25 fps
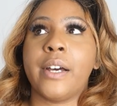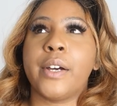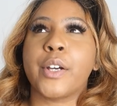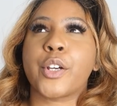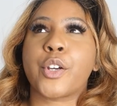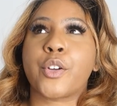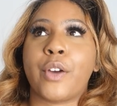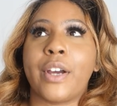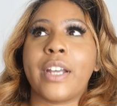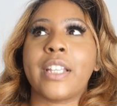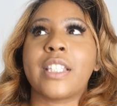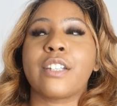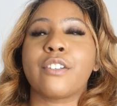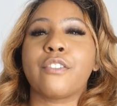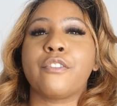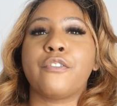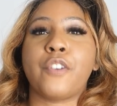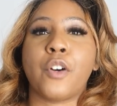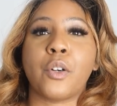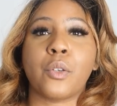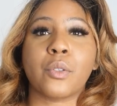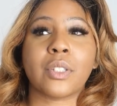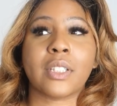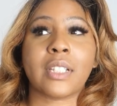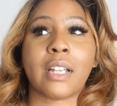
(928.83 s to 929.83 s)
creating
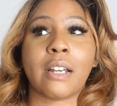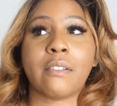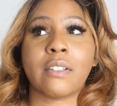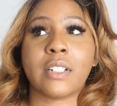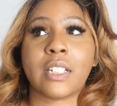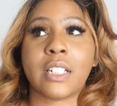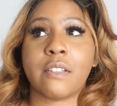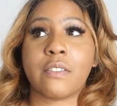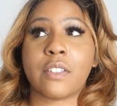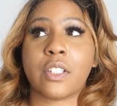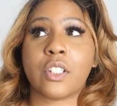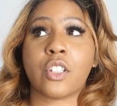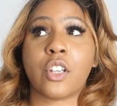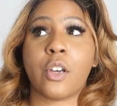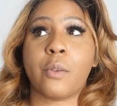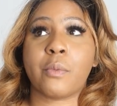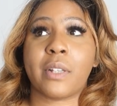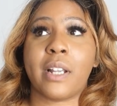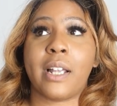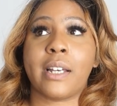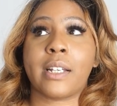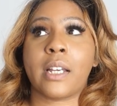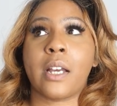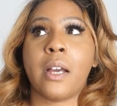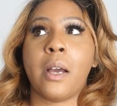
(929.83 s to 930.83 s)
false narratives in terms of
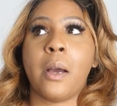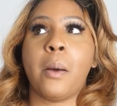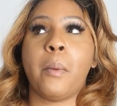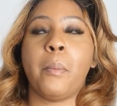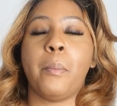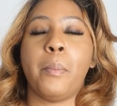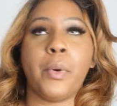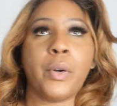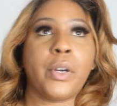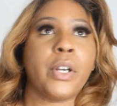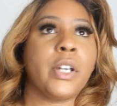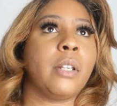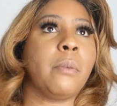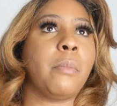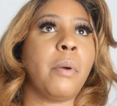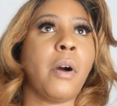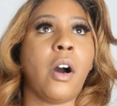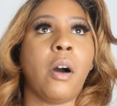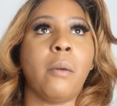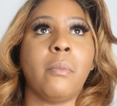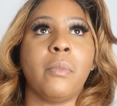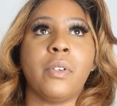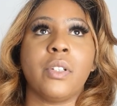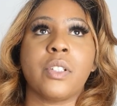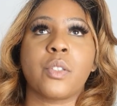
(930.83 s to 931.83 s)
like booking
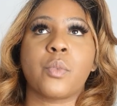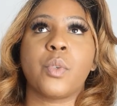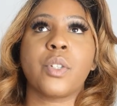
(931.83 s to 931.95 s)
apartments,